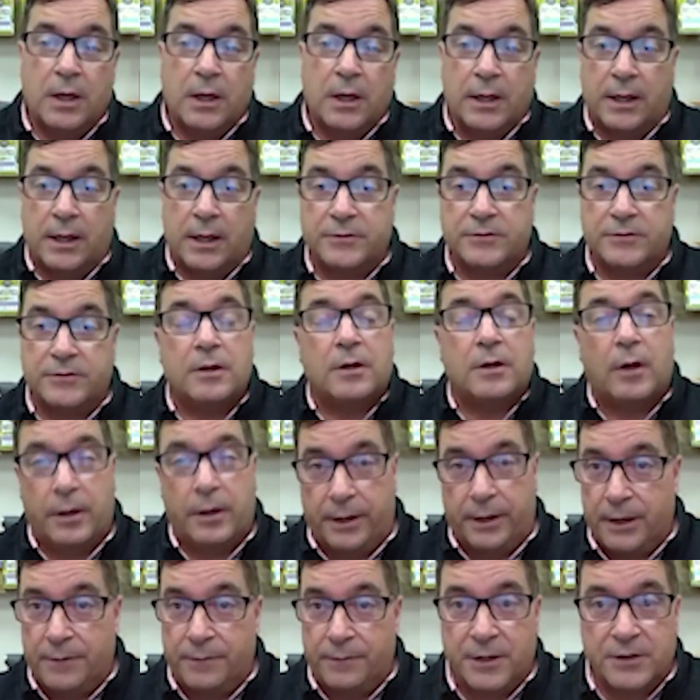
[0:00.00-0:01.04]
is
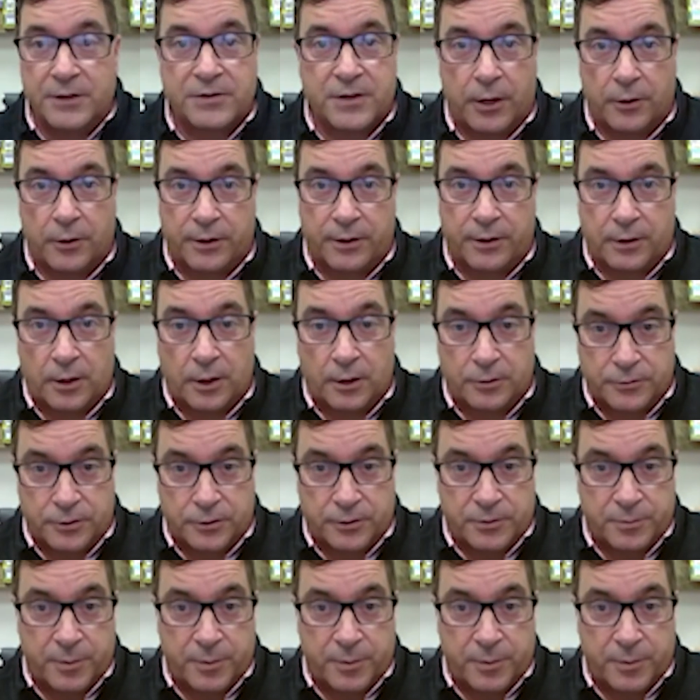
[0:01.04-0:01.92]
in this area of the country,